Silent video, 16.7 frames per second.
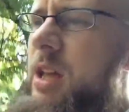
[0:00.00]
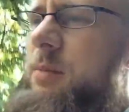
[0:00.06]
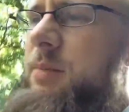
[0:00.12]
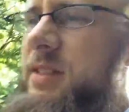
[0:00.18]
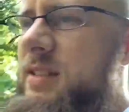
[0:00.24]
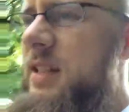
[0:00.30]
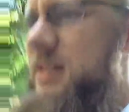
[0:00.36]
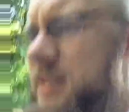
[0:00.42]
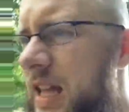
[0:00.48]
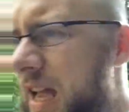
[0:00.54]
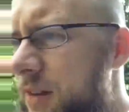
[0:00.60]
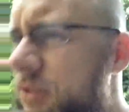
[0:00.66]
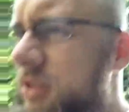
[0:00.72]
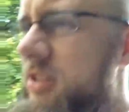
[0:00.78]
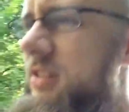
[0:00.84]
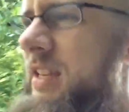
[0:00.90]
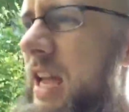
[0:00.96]
that says the
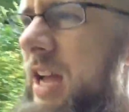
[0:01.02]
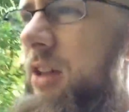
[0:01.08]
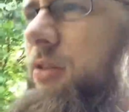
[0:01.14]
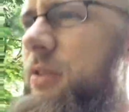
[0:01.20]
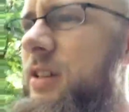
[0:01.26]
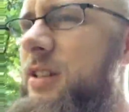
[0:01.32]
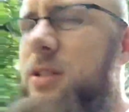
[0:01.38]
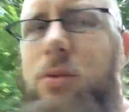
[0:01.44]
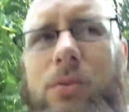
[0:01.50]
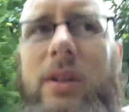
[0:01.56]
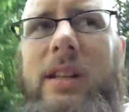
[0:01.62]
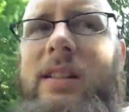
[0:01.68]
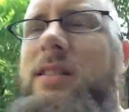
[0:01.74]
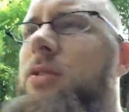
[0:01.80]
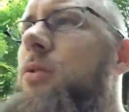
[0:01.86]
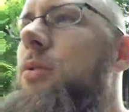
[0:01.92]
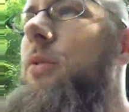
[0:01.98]
average salary is
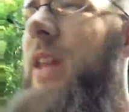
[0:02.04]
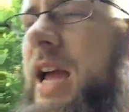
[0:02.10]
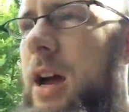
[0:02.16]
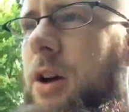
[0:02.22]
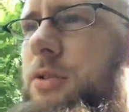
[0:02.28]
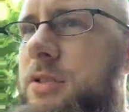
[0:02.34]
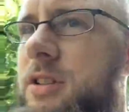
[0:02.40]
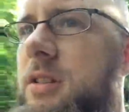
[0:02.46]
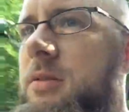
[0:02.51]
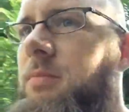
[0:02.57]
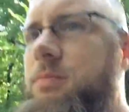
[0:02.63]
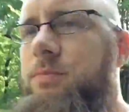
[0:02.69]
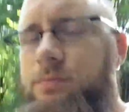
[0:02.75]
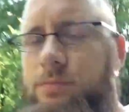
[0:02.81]
$22,000.